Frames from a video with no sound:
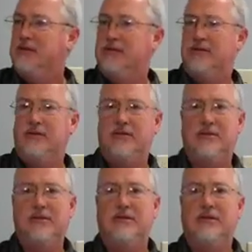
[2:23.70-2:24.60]

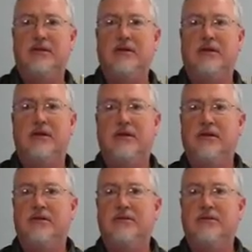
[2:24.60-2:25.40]
Nobody speaks.